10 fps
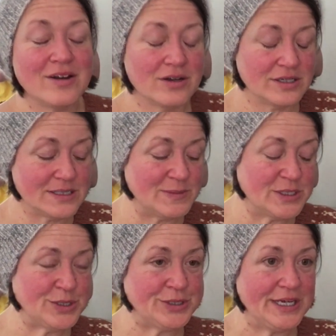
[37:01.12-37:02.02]
at her
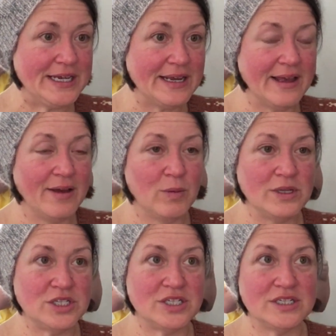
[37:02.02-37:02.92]
Christmas tree,
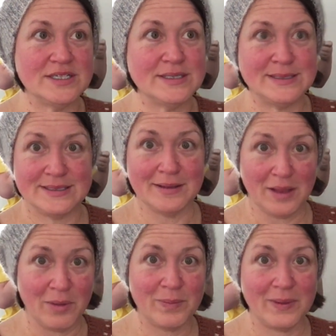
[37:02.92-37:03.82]
which is still
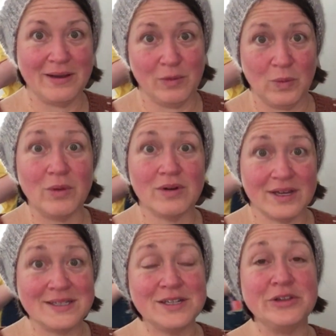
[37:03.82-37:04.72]
up, and it will
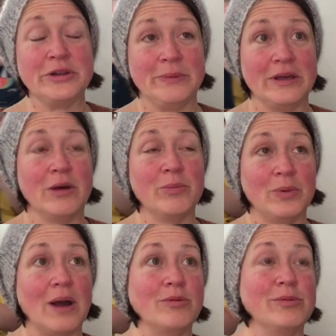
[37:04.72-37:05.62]
continue to be up
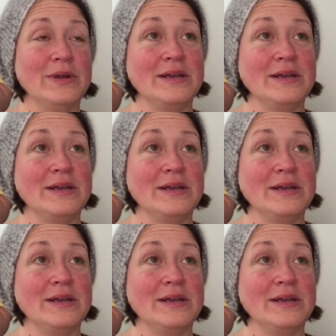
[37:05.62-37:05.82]
probably